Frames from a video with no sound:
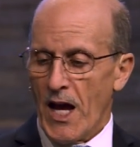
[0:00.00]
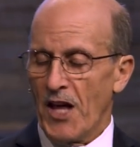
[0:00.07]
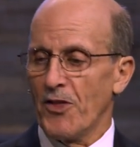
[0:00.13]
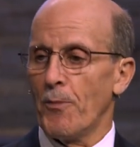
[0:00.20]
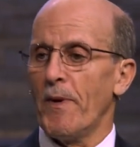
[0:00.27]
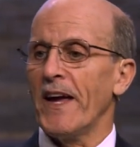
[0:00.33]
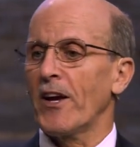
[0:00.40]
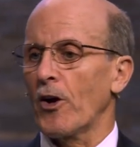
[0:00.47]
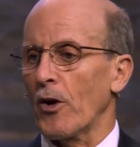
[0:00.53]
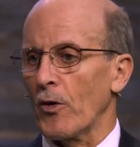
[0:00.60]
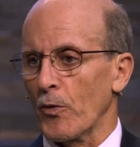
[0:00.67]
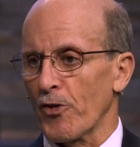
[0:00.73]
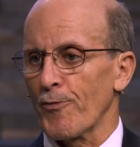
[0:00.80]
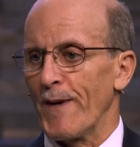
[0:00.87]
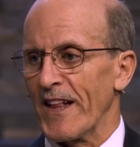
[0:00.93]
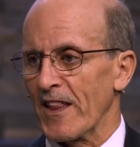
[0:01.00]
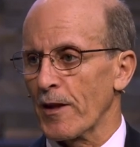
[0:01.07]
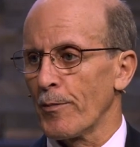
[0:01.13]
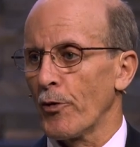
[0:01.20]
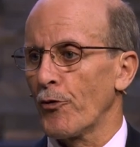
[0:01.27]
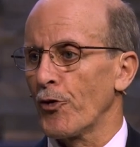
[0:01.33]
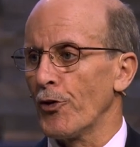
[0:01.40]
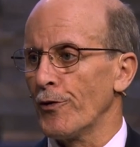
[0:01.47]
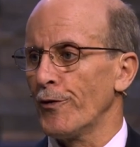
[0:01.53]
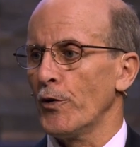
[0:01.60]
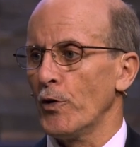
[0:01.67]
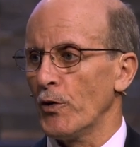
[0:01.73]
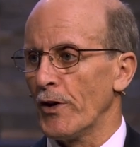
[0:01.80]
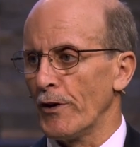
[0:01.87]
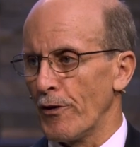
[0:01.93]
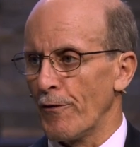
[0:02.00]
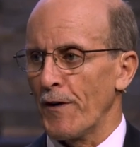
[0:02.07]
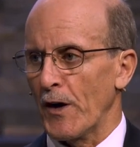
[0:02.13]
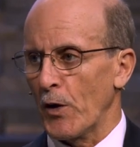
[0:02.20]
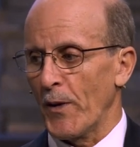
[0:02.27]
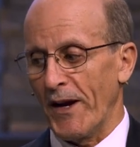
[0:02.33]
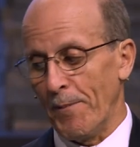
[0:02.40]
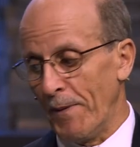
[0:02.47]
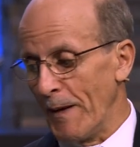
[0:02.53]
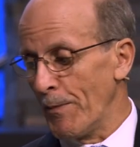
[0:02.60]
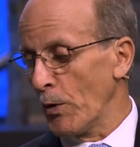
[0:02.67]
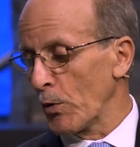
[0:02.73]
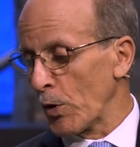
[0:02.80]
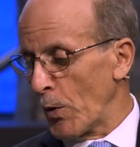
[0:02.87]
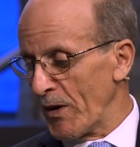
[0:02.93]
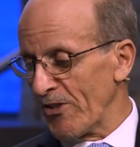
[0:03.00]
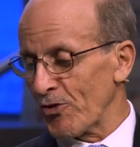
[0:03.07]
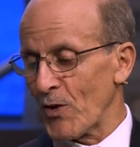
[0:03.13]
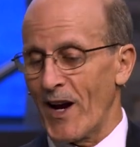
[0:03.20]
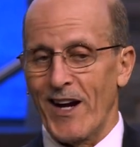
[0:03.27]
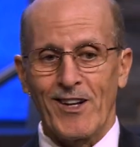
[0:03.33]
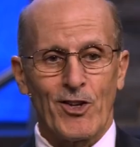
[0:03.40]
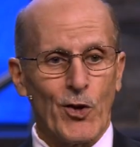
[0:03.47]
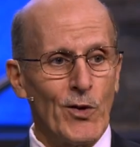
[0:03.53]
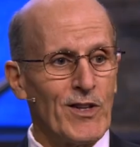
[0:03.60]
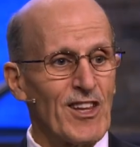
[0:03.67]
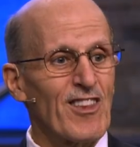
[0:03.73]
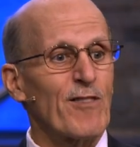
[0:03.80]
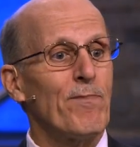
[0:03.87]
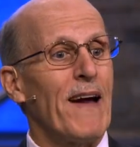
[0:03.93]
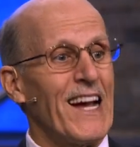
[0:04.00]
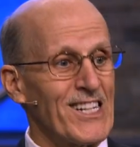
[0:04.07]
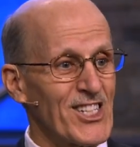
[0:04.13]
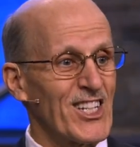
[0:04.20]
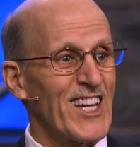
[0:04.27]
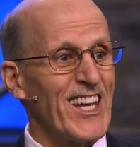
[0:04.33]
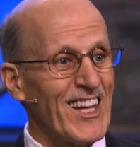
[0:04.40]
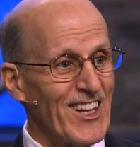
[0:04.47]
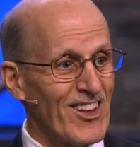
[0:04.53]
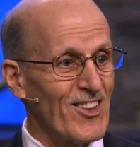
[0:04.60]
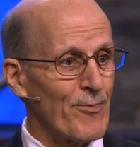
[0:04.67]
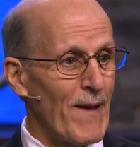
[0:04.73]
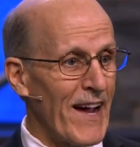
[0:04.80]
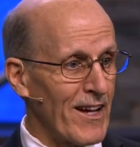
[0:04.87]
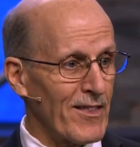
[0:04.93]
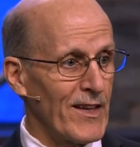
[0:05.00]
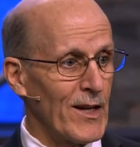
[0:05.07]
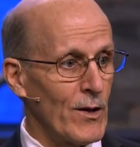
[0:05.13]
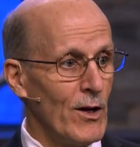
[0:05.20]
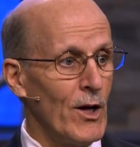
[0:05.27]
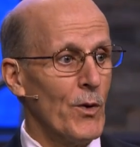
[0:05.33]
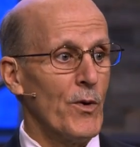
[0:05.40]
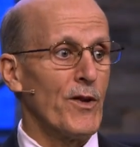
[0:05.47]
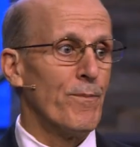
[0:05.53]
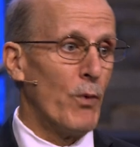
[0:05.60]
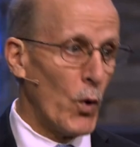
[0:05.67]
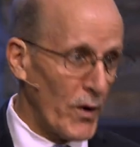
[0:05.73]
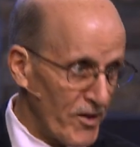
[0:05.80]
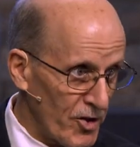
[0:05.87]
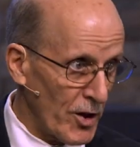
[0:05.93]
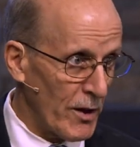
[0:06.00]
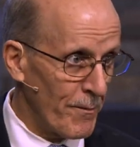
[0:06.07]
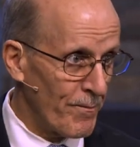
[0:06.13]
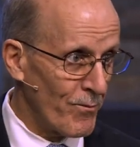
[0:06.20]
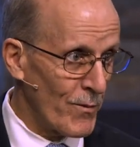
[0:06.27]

and the baker responsible for the food that the Pharaoh ate. People were always trying to dispatch kings back then with poison.